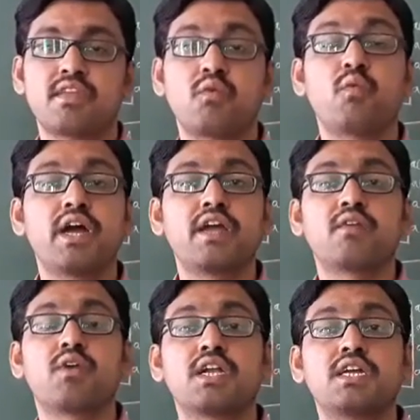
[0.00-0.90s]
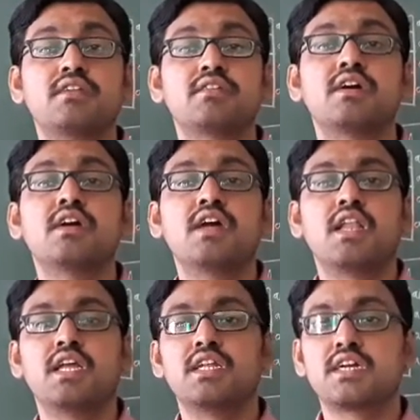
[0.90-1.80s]
Why? What is
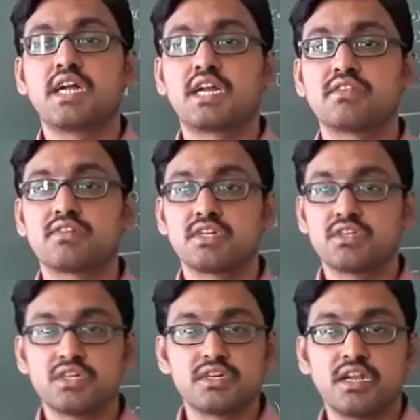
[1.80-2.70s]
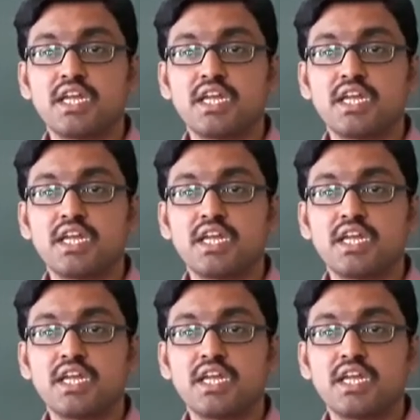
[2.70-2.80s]
linear data structure?